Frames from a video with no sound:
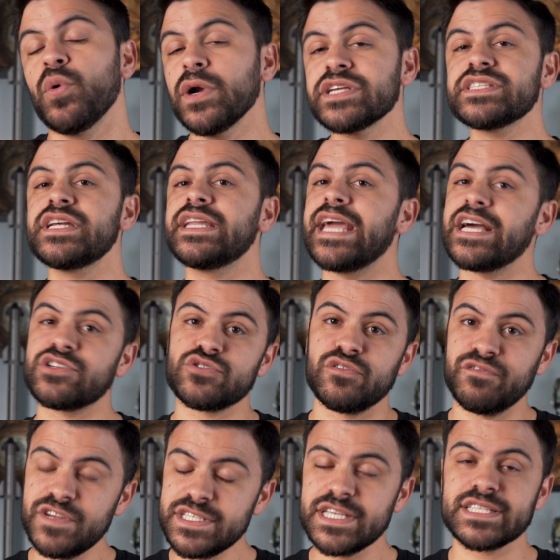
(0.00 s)
you want to study
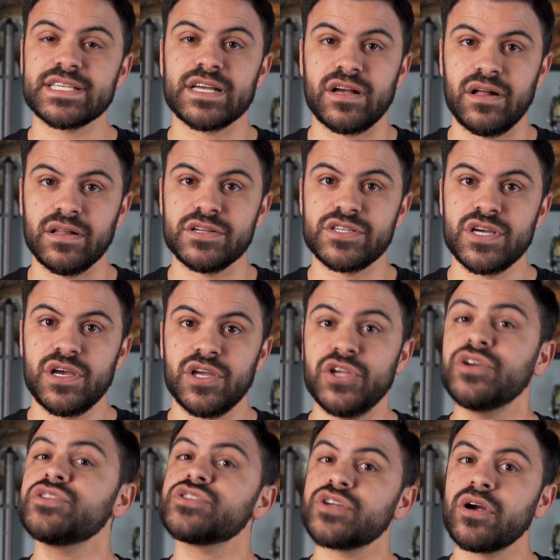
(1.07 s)
astrophysics in college, you
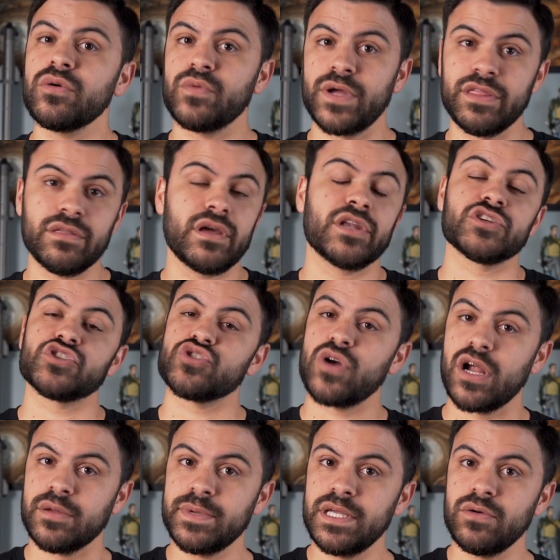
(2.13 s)
could start with an
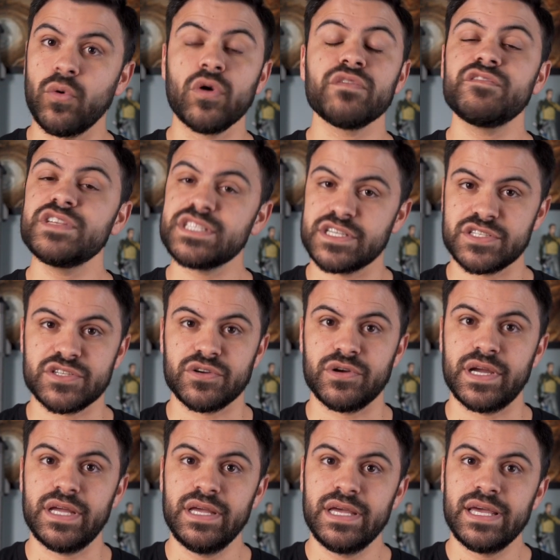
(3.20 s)
astronomy or physics
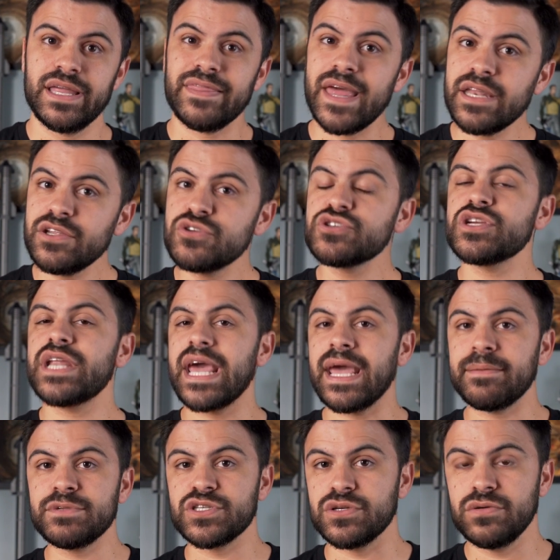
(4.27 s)
degree. Then you should
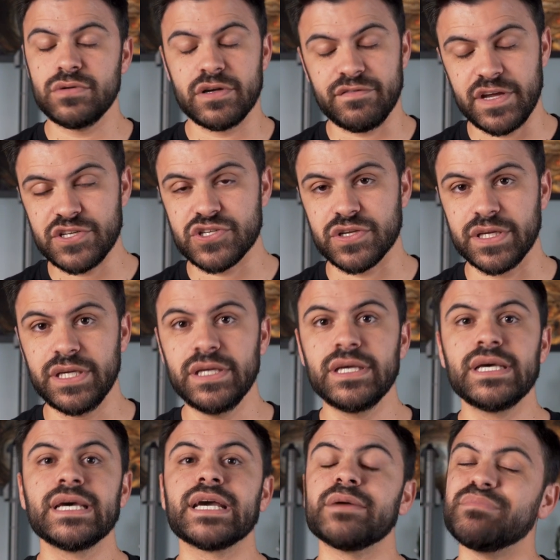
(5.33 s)
aim to, eventually,
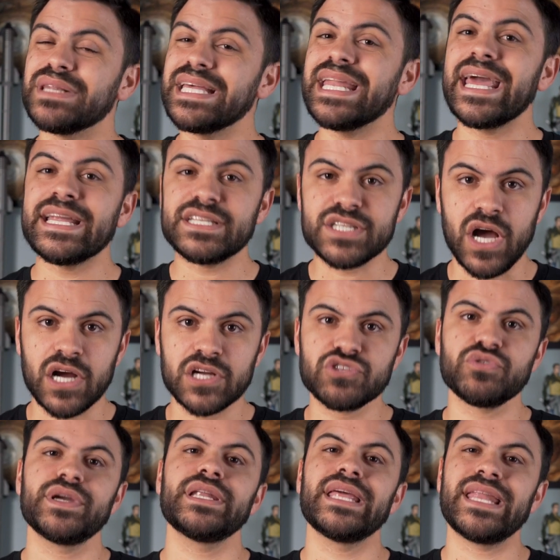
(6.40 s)
complete a
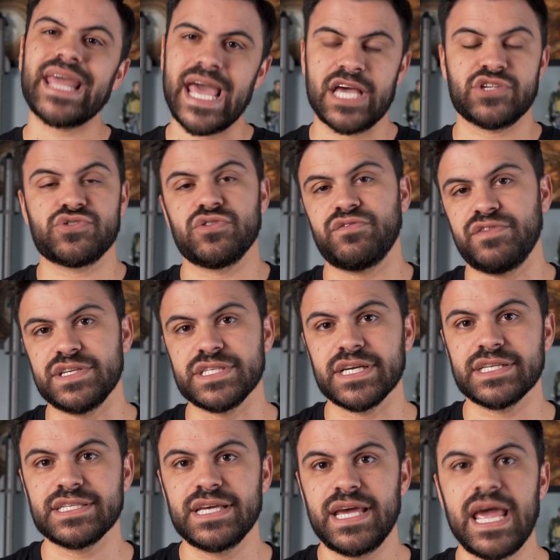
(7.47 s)
doctorate in
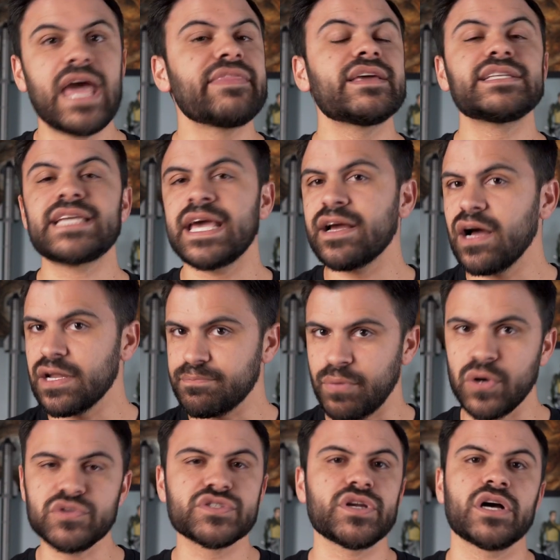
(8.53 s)
astrophysics and then take on
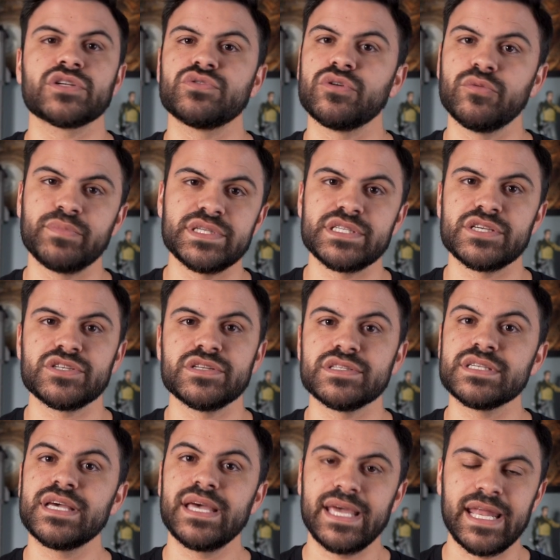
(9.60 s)
postdoctoral
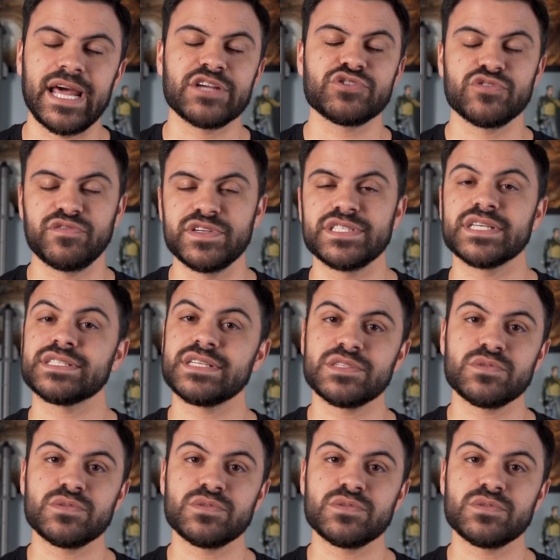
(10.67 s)
positions in astrophysics